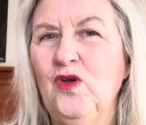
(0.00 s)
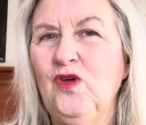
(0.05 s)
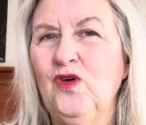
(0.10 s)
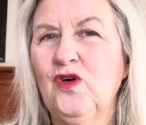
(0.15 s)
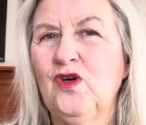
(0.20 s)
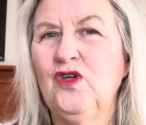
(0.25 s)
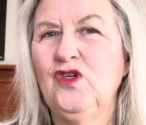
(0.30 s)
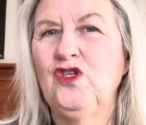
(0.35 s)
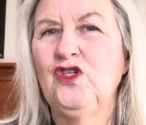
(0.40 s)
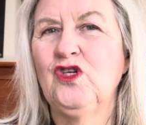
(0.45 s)
you
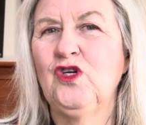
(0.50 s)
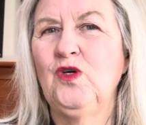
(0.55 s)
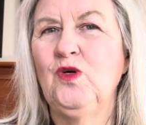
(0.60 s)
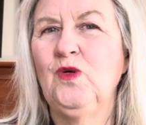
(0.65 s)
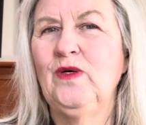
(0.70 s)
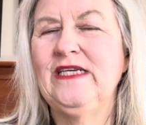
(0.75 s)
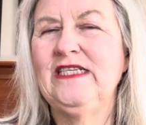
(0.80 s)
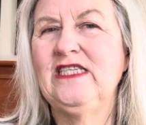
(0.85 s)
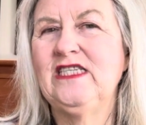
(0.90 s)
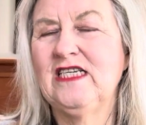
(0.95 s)
can do
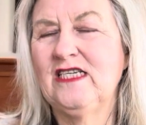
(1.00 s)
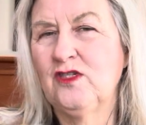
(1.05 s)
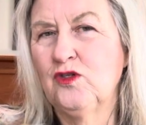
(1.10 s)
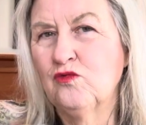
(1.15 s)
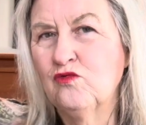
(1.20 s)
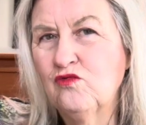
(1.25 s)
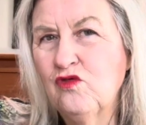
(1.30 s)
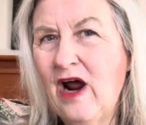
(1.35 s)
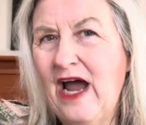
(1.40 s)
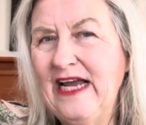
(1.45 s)
is just
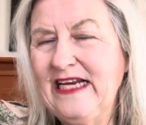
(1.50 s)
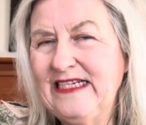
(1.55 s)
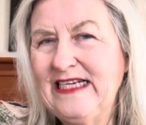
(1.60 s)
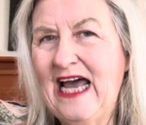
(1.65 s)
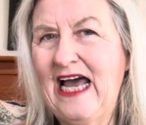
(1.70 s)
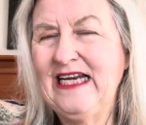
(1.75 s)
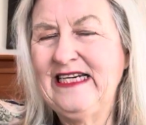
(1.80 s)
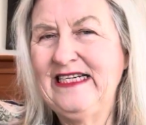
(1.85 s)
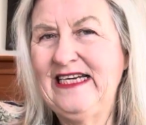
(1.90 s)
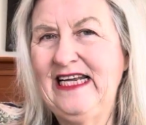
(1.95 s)
write
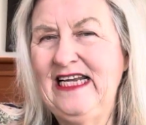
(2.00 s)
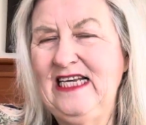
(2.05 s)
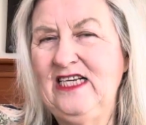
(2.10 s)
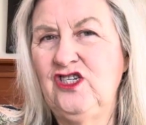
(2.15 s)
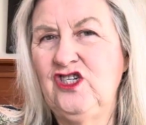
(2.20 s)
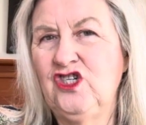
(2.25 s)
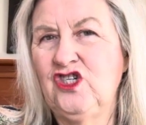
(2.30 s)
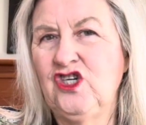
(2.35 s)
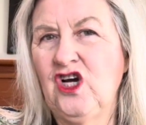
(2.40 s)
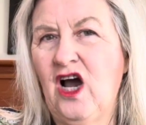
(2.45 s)
under
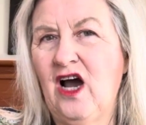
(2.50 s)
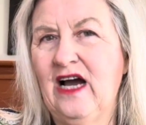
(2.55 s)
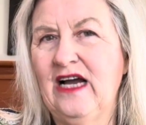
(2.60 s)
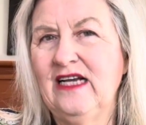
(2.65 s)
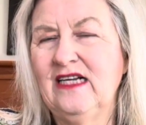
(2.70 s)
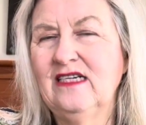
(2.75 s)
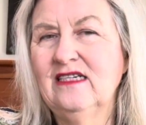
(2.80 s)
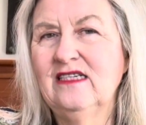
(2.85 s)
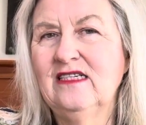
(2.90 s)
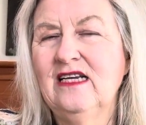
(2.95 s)
each
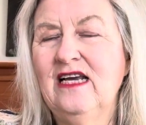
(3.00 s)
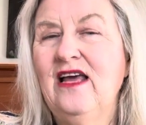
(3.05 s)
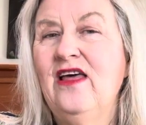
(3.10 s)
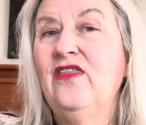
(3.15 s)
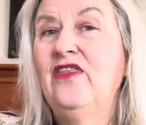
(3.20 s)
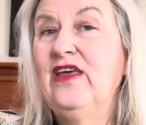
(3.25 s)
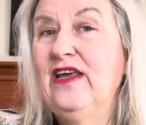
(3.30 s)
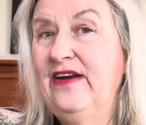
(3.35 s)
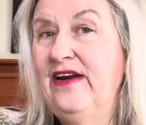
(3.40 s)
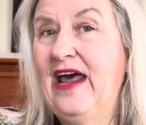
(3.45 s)
child
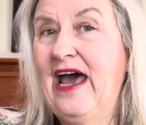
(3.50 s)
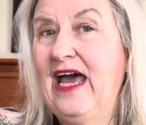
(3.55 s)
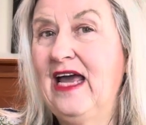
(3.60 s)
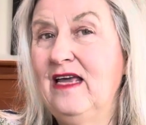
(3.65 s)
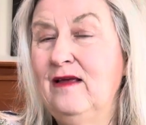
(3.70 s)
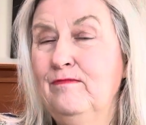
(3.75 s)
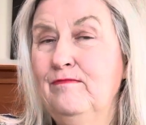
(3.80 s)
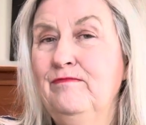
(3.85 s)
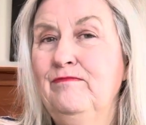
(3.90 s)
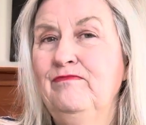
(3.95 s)
their
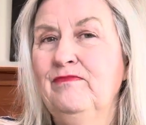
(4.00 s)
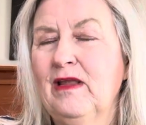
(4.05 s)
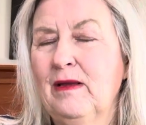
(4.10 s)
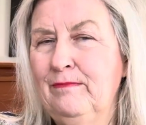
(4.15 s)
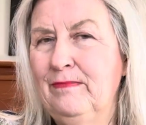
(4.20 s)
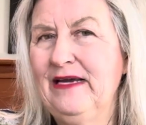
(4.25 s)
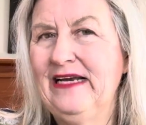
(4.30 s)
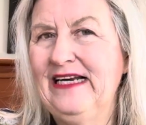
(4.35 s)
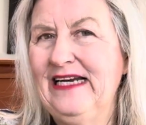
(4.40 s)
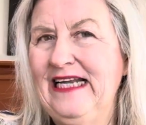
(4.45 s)
name,
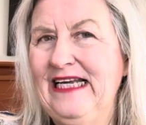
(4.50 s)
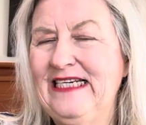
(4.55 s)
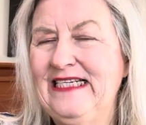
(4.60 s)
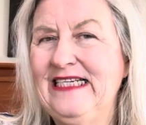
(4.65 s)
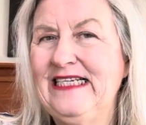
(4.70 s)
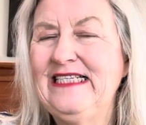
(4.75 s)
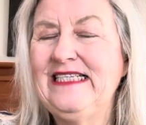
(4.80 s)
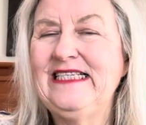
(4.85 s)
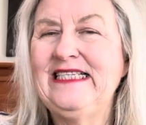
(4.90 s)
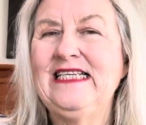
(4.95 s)
big
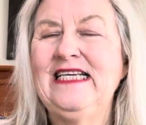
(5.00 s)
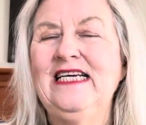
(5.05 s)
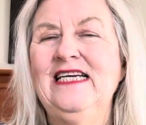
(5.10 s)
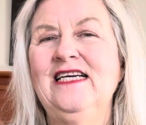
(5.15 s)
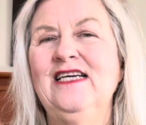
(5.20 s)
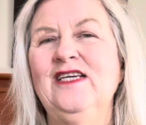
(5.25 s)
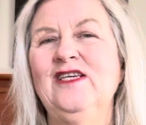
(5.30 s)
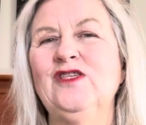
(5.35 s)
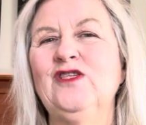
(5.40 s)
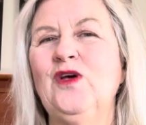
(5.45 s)
letters,
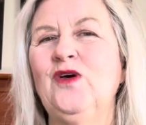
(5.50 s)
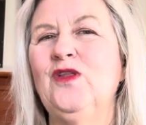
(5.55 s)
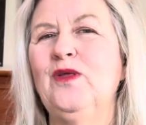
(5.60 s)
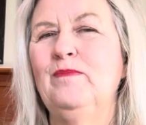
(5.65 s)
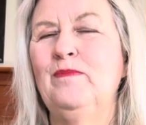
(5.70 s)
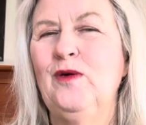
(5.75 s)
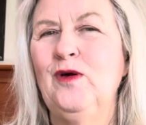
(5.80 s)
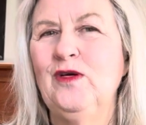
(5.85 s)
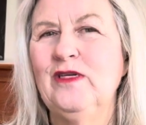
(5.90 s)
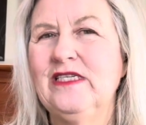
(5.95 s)
so the
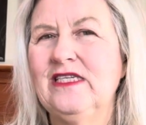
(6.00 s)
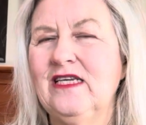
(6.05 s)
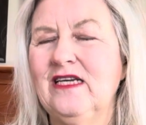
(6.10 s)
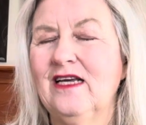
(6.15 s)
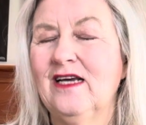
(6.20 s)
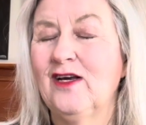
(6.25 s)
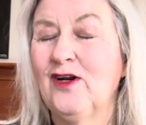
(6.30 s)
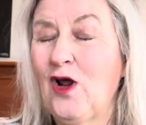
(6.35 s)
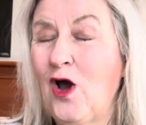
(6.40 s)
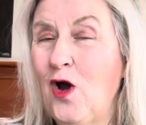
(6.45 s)
person
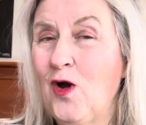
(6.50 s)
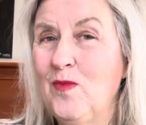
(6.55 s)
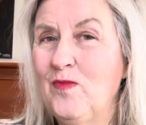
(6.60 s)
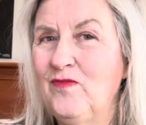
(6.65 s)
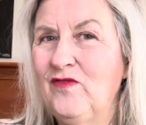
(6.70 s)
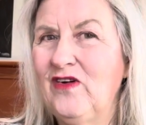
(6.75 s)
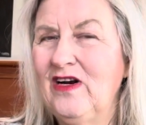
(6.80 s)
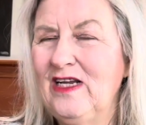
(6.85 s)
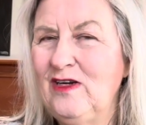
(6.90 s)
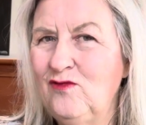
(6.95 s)
can
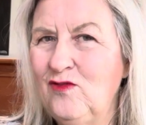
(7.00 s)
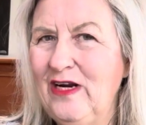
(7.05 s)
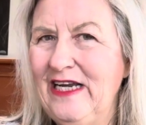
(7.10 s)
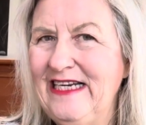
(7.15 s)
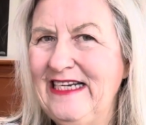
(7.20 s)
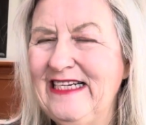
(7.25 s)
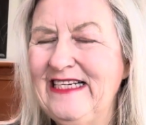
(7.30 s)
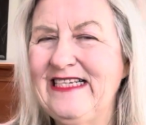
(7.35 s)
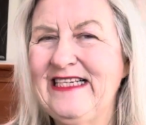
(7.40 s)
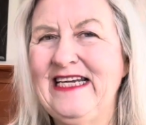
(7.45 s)
hopefully read
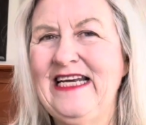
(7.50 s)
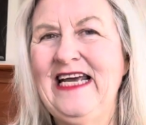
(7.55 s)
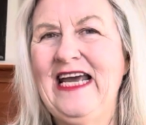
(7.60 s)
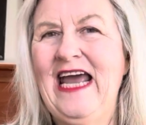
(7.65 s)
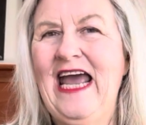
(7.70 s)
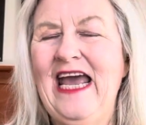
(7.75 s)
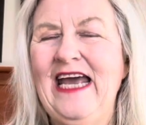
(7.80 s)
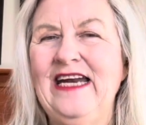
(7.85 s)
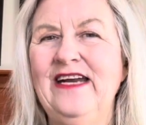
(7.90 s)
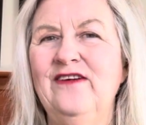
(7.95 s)
it,
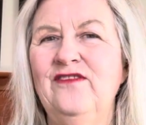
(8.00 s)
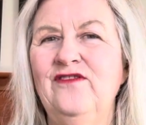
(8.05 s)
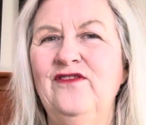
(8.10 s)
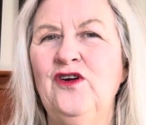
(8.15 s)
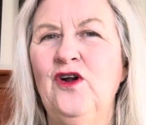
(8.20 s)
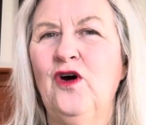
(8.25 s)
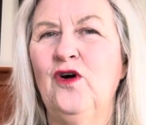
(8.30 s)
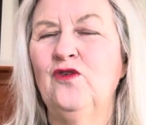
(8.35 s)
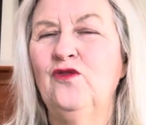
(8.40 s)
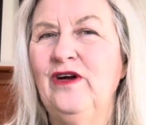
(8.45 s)
and if
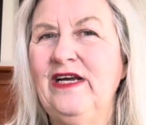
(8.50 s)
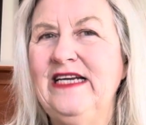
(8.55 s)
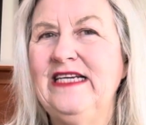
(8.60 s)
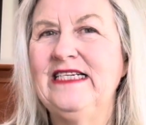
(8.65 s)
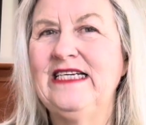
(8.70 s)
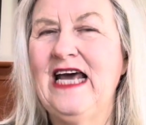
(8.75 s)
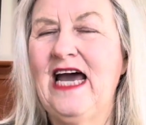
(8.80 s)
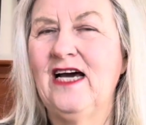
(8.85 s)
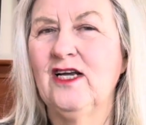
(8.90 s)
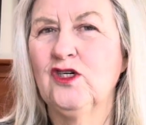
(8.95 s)
not, read
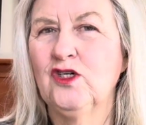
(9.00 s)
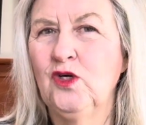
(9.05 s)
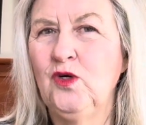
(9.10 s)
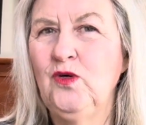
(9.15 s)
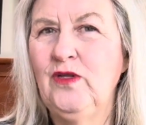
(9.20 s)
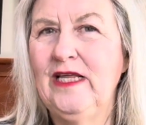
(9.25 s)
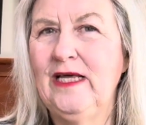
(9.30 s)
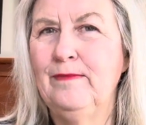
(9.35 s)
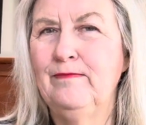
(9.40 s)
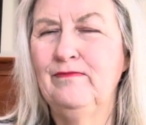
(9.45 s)
it out to
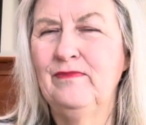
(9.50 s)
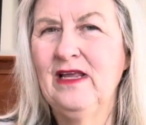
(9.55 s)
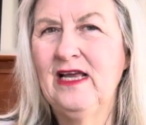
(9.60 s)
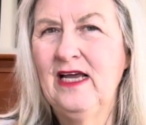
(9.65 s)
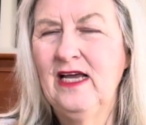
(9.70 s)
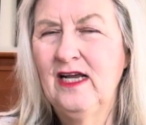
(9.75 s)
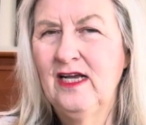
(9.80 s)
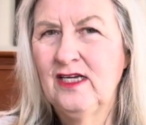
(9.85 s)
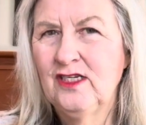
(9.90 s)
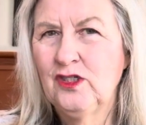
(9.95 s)
them,
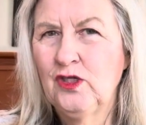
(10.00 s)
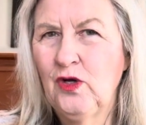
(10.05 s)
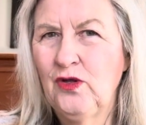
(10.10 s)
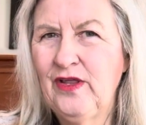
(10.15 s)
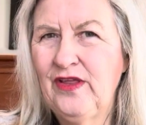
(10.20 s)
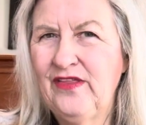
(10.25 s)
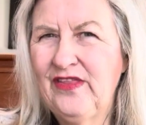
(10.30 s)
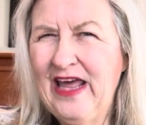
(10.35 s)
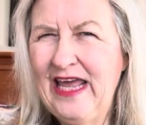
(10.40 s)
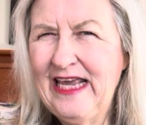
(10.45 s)
so
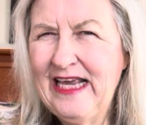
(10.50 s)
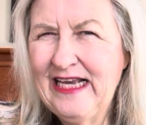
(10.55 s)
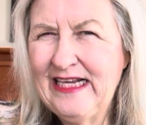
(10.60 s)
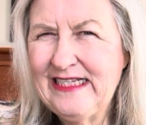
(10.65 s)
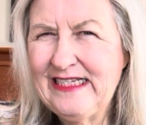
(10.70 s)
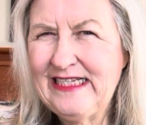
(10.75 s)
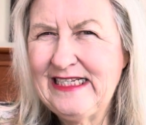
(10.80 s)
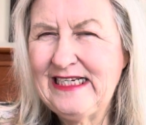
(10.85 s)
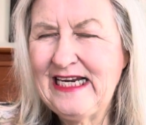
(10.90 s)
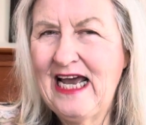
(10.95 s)
that they can
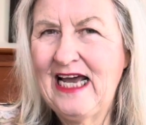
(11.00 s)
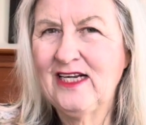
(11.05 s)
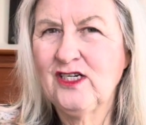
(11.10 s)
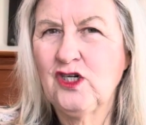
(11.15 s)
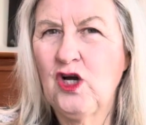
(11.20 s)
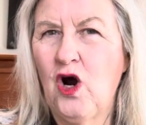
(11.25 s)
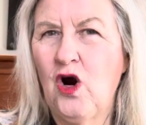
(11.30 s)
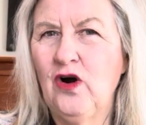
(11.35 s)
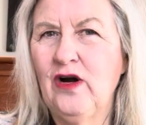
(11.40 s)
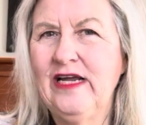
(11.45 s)
start to
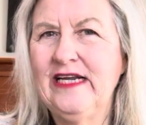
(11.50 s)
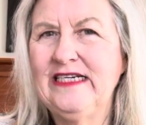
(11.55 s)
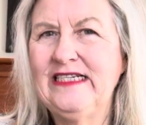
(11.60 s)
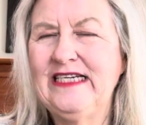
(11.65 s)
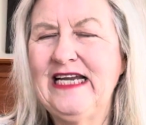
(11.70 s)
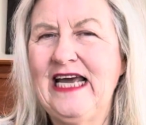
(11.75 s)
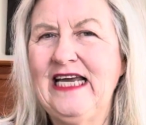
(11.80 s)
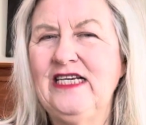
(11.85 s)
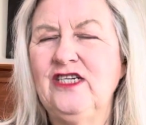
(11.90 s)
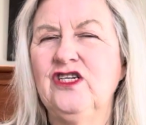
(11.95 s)

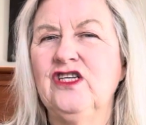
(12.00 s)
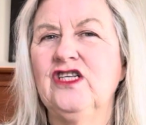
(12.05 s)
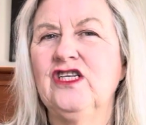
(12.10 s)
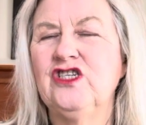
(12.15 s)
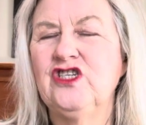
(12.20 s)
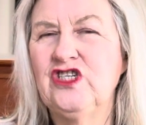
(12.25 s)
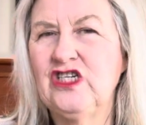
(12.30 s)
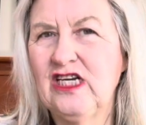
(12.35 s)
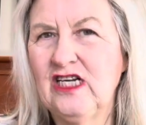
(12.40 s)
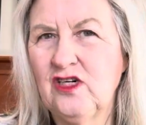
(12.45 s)
orientate to the
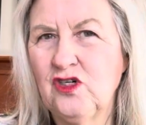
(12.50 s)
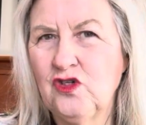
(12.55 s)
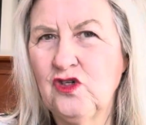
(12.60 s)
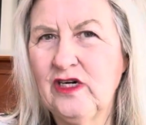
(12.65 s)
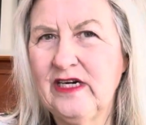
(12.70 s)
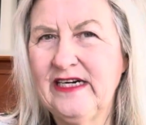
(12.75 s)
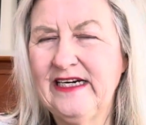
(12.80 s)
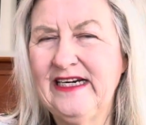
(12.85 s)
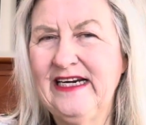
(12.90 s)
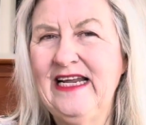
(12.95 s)

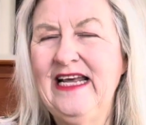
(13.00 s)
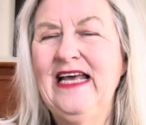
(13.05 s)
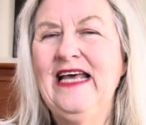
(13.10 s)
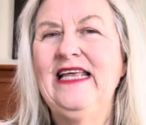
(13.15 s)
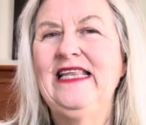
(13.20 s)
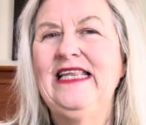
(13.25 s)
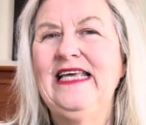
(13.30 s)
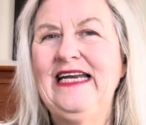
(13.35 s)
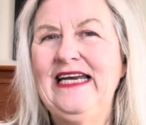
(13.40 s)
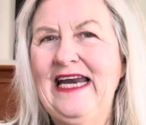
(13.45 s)
children,
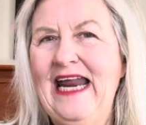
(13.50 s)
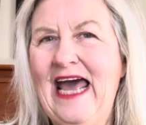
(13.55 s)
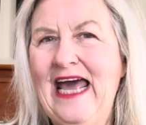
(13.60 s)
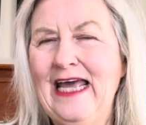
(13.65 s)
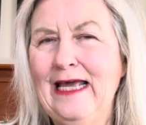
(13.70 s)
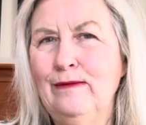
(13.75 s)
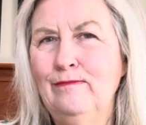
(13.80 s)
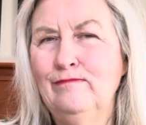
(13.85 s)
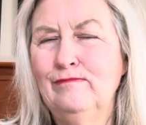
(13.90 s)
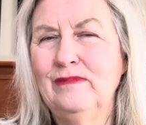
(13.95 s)
their
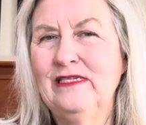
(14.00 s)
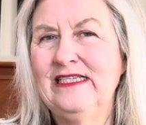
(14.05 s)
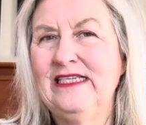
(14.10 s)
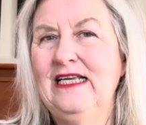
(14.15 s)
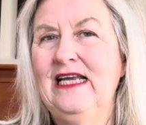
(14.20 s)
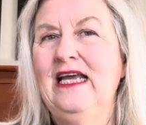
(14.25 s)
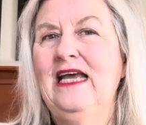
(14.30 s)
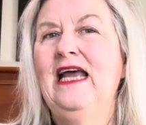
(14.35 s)
names,